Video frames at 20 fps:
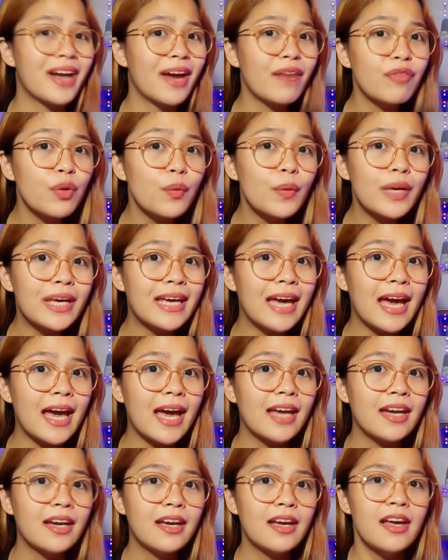do
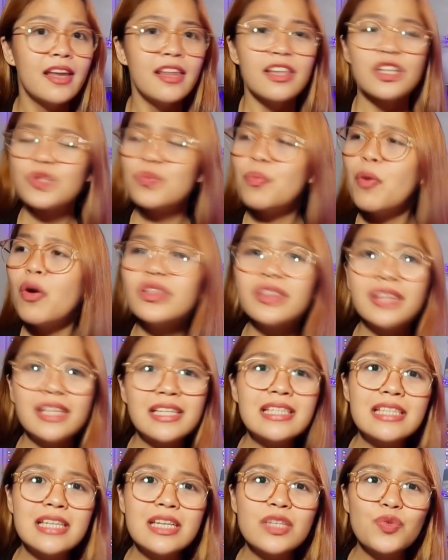is to hold on and
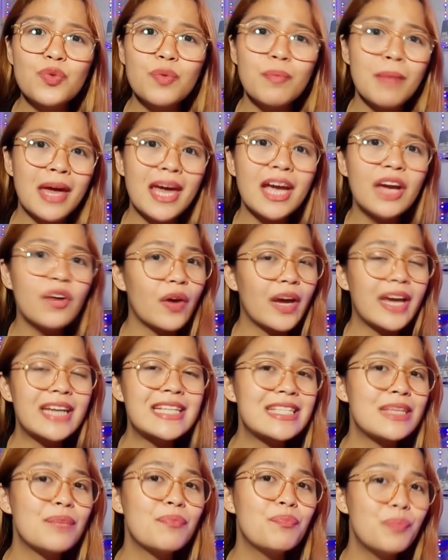do whatever we
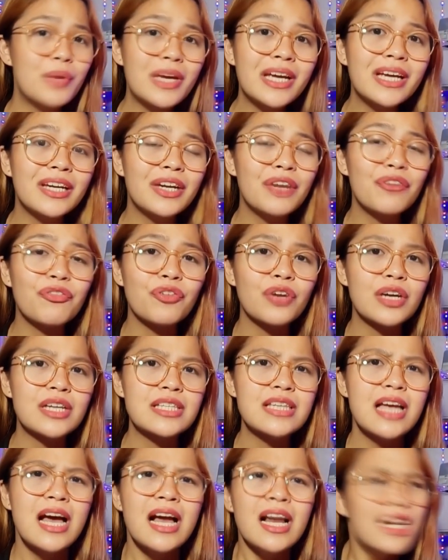can. The small
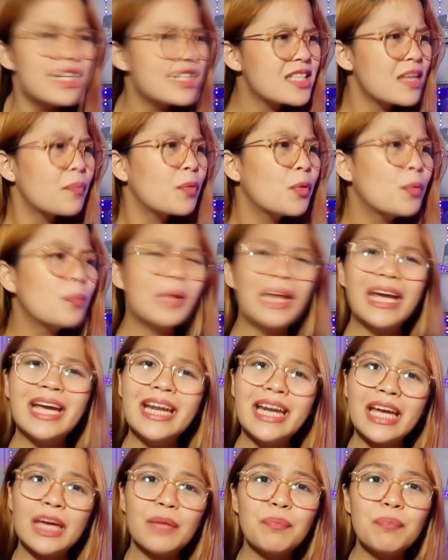distance we make
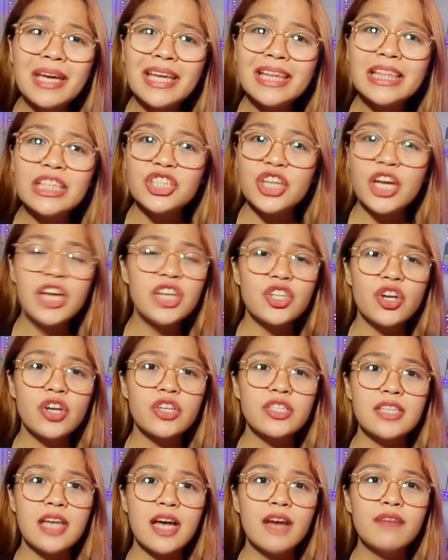creates a big difference.
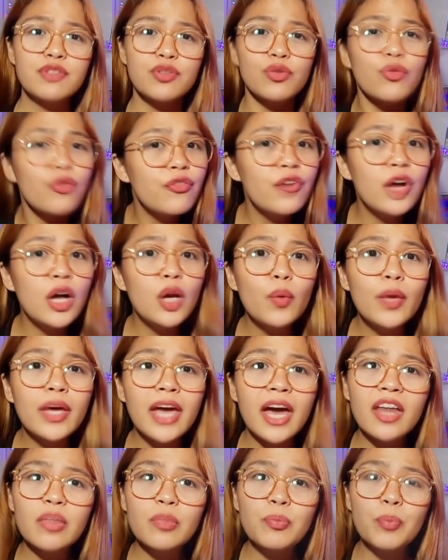Let's stop
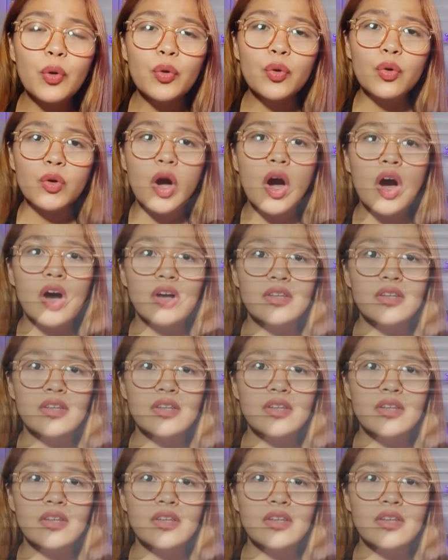complaining and be the change